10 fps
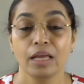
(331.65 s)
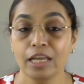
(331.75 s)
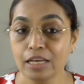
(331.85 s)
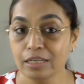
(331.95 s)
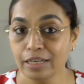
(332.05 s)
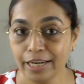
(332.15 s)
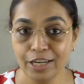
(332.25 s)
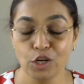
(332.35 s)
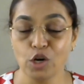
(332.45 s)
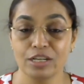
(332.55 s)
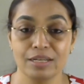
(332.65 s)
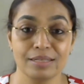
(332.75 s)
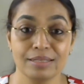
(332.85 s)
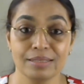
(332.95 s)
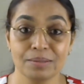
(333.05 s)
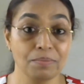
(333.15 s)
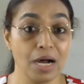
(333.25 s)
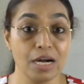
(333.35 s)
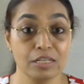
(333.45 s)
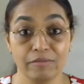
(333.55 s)
Here in Taurus,
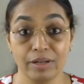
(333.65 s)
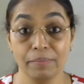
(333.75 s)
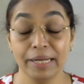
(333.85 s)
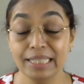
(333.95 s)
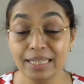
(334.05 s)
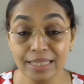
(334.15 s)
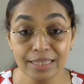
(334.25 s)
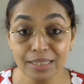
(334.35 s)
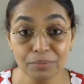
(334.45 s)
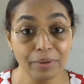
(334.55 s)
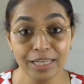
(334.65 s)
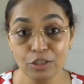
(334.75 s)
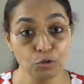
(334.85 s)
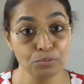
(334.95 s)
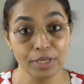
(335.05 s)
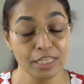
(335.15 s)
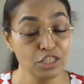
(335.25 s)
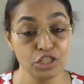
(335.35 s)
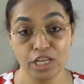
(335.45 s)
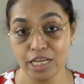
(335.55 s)
Mars will be determined to
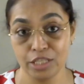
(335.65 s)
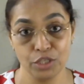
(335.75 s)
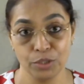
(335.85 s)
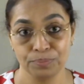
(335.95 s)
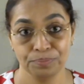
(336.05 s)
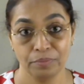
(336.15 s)
bring change